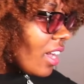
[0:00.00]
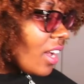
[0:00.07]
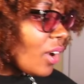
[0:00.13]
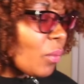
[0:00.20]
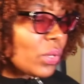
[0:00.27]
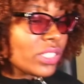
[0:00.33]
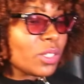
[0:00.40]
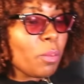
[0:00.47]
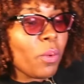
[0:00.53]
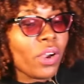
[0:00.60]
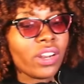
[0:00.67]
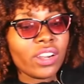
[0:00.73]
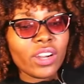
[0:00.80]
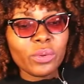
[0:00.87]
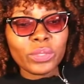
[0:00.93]
what's the
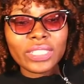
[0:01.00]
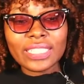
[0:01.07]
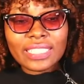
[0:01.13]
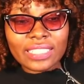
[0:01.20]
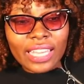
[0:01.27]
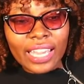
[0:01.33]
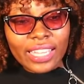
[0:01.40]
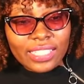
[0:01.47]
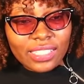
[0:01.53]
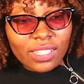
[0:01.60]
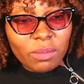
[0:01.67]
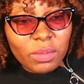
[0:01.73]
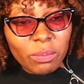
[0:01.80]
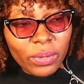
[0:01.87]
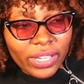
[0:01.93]
point of her really saying
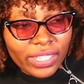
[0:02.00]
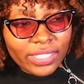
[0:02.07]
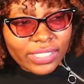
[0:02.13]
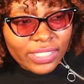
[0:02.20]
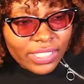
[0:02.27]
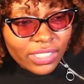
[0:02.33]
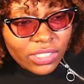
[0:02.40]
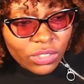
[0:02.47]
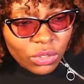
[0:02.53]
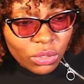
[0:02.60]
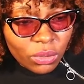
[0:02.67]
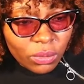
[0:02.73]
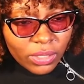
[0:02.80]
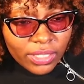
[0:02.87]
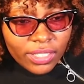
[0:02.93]
something and bringing attention
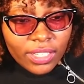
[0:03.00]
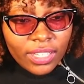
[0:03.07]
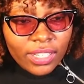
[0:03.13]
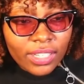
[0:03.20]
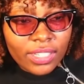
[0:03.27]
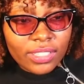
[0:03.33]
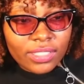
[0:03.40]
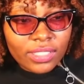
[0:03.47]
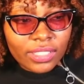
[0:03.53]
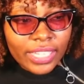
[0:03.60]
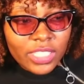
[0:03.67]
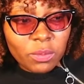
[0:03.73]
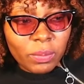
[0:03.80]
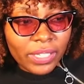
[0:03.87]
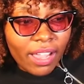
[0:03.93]
to it? Cause
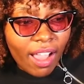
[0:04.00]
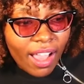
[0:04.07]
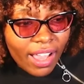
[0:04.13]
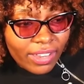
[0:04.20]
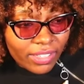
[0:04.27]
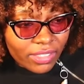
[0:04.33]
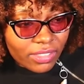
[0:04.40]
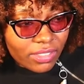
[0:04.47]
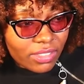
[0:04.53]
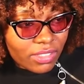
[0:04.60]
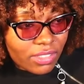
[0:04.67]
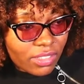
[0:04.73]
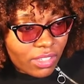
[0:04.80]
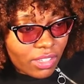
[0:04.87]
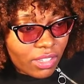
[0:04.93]
let's be
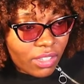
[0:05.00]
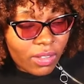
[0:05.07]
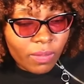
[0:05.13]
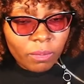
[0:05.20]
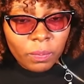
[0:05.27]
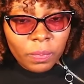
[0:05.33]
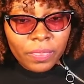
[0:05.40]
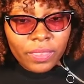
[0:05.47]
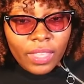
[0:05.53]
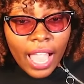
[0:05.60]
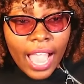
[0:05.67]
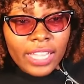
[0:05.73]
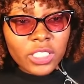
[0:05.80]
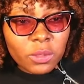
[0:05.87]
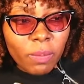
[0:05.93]
honest,
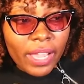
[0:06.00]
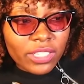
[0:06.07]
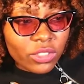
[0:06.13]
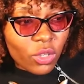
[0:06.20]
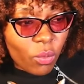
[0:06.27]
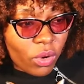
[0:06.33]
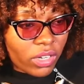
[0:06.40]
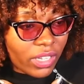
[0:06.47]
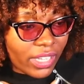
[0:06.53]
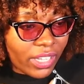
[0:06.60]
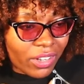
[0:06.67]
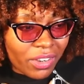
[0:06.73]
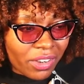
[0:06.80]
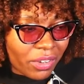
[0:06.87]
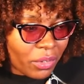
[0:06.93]
Ice Spice don't want to
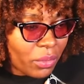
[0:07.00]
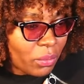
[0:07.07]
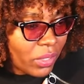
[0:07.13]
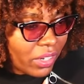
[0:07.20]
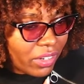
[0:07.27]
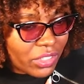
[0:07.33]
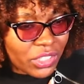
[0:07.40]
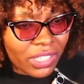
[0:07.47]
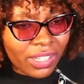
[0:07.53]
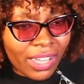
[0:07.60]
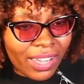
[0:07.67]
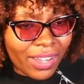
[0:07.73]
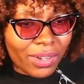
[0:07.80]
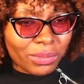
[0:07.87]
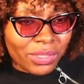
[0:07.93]
end her career. She
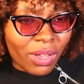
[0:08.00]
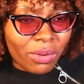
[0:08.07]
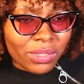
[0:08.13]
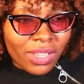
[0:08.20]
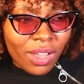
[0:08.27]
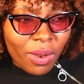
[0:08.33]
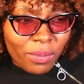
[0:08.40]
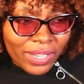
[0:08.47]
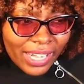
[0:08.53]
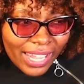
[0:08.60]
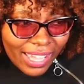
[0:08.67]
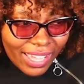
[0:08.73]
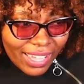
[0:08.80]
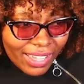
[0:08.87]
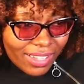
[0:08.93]
can't go toe to toe with
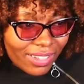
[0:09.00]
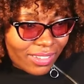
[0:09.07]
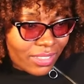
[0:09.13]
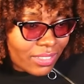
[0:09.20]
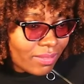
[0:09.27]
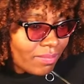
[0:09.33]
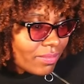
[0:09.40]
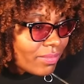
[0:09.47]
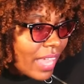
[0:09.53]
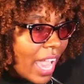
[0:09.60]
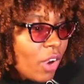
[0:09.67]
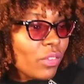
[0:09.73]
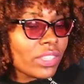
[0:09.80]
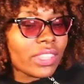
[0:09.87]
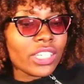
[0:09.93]
Nick. I
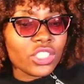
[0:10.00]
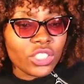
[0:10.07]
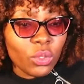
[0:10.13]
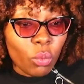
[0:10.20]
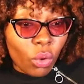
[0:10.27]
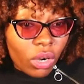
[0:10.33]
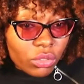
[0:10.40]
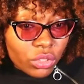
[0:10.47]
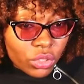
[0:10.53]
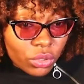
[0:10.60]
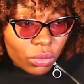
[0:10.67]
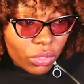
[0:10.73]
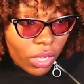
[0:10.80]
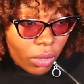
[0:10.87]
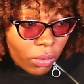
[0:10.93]
don't even think she wants
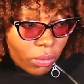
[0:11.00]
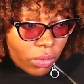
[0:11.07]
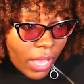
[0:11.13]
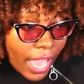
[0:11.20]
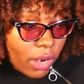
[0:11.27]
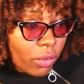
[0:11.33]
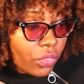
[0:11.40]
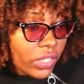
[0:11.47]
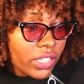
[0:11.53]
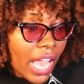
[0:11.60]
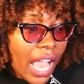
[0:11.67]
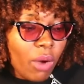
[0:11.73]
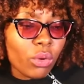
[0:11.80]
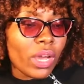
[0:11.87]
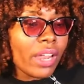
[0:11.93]
to though. I don't think
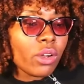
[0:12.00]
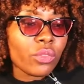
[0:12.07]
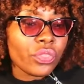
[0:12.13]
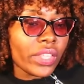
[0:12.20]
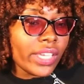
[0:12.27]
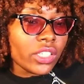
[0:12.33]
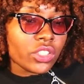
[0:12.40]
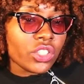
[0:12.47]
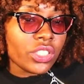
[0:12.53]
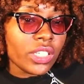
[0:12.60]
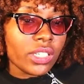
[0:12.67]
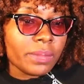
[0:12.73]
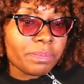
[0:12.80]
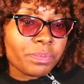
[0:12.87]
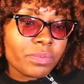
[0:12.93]
I don't I don't think
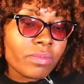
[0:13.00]
she